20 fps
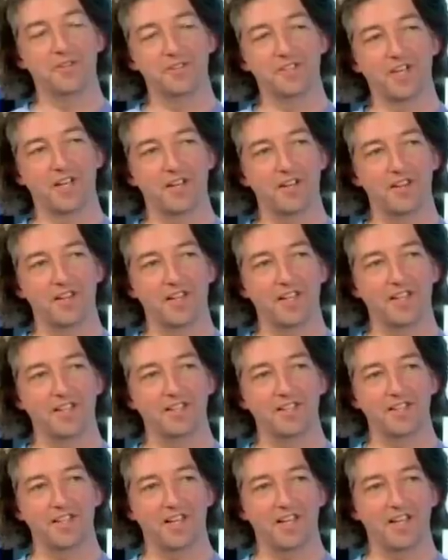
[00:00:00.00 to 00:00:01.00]
kind of
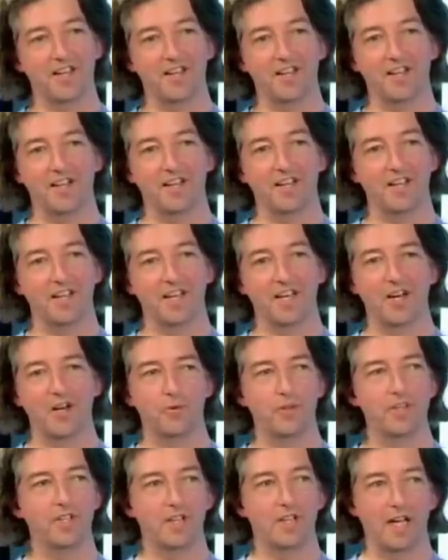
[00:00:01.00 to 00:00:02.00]
things, and I
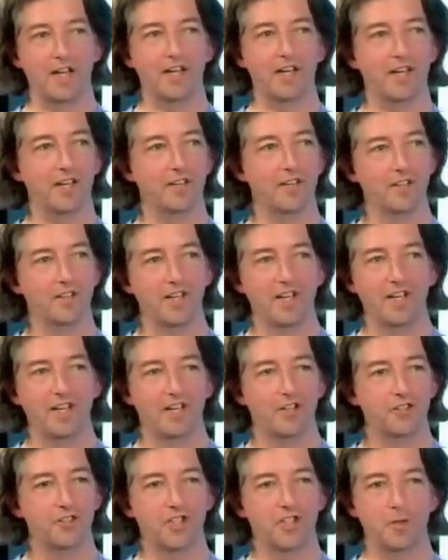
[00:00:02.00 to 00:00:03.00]
really like it.
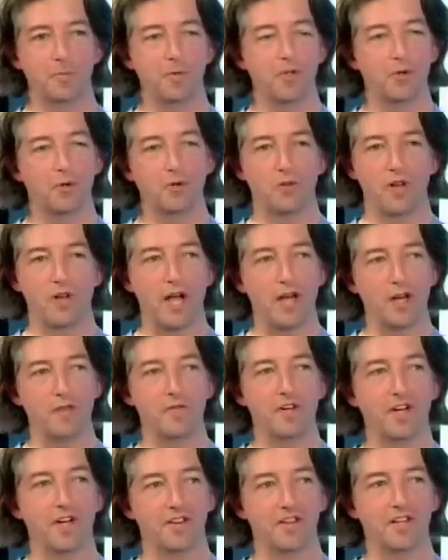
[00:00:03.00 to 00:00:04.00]
There's going to be a whole line of
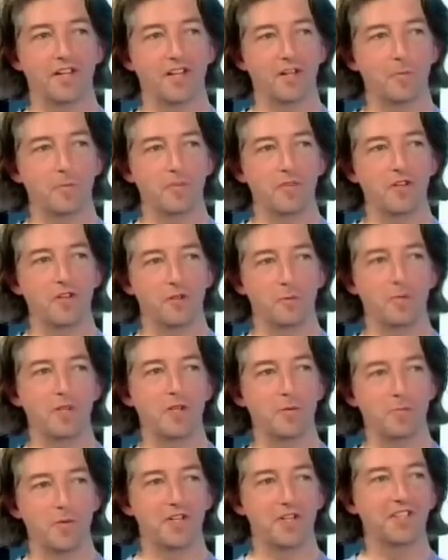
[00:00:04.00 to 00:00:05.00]
it, I think. There'll be
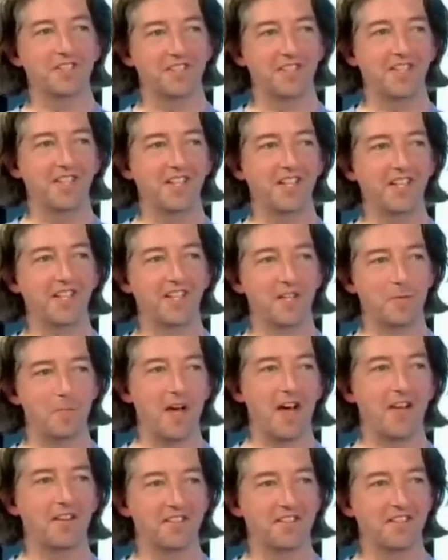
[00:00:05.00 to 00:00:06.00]
the money CD and the
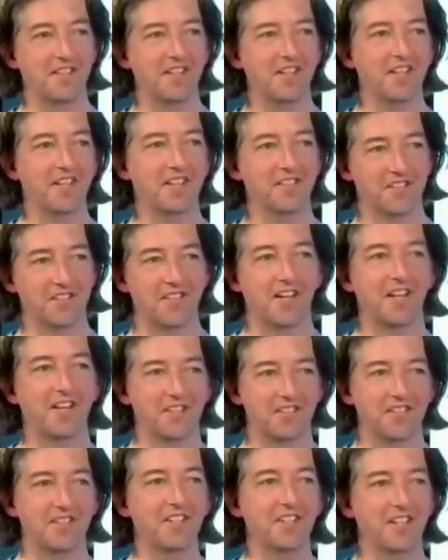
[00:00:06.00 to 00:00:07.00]
math CD and the
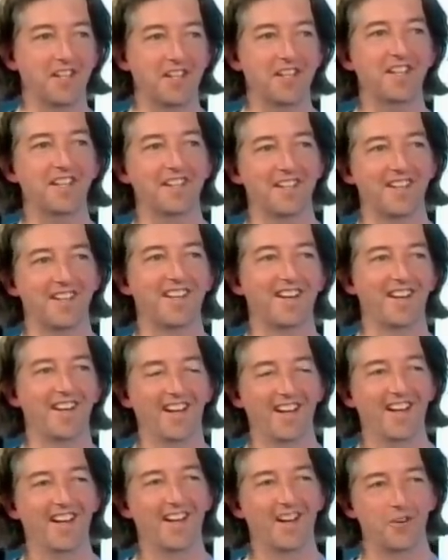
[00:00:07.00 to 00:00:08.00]
science CD, and
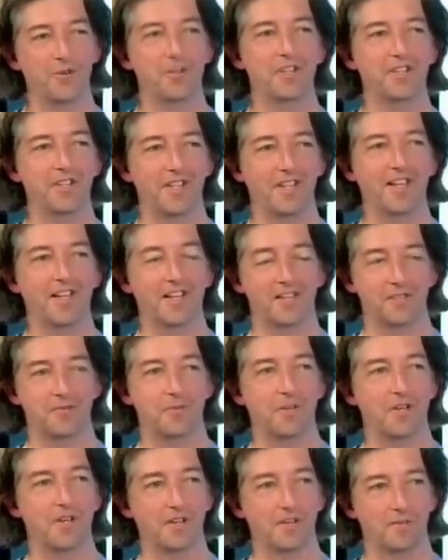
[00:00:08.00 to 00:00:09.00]
I really dig it. It's
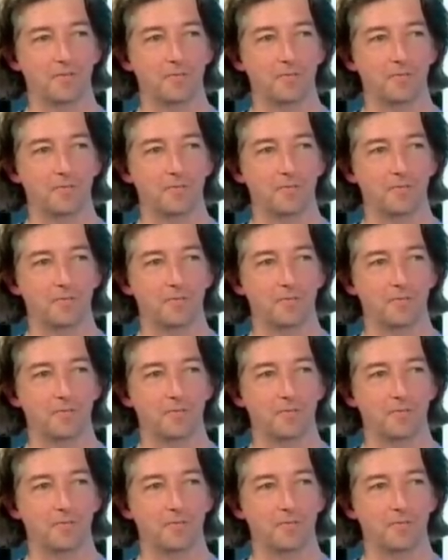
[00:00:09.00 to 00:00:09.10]
fun.